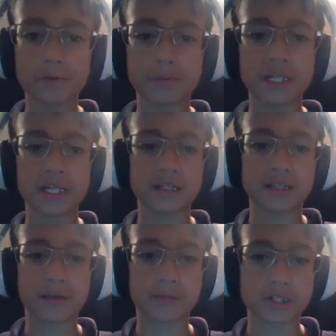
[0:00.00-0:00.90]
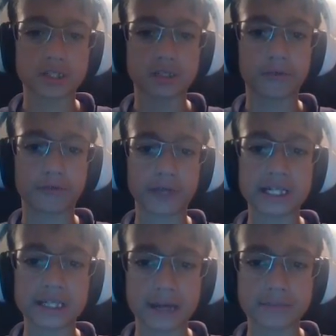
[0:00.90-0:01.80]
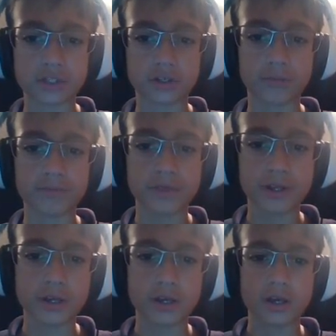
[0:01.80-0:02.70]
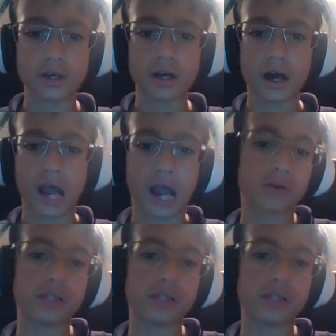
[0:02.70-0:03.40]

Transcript: won't be needing that much stuff anytime soon. I don't